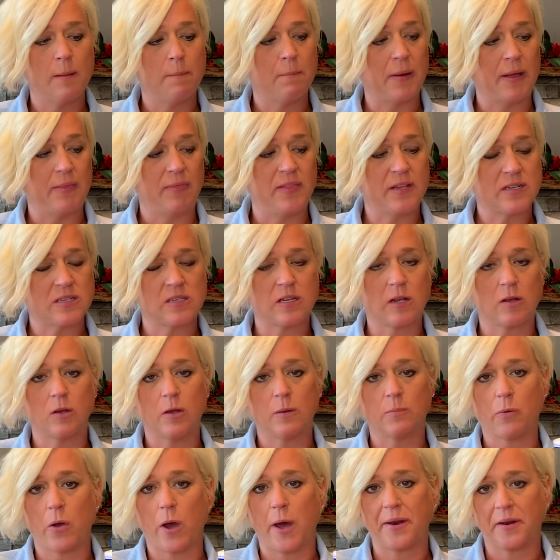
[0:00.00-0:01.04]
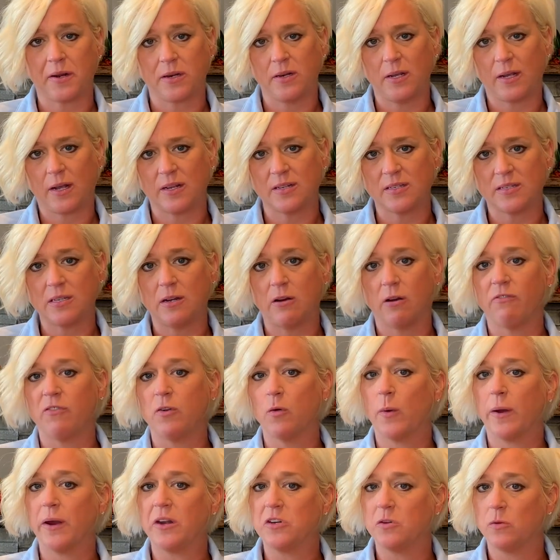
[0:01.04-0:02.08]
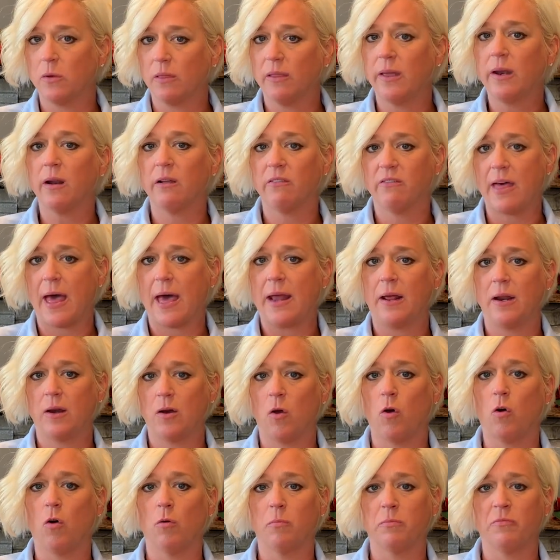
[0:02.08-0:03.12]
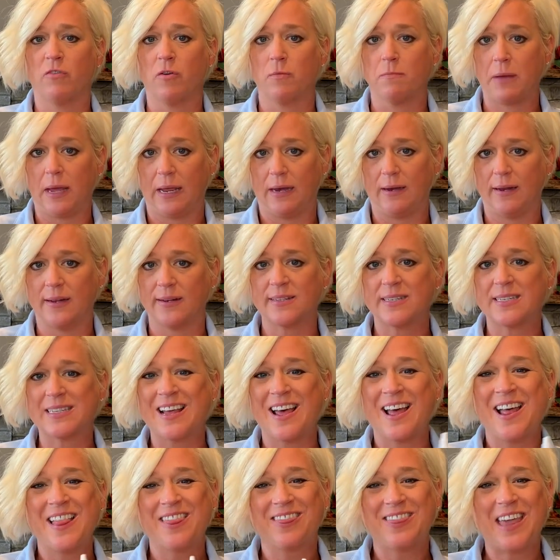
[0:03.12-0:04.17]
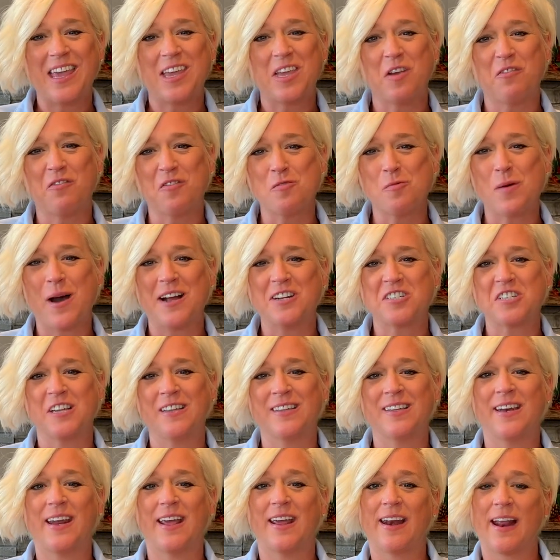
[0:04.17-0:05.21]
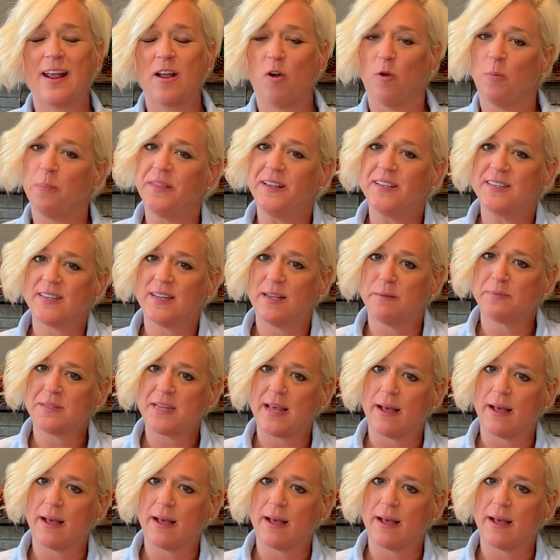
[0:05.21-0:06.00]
But this is a good product to consider if you want to do a little of that at home for maintenance. Thank you for watching today, and I hope these tips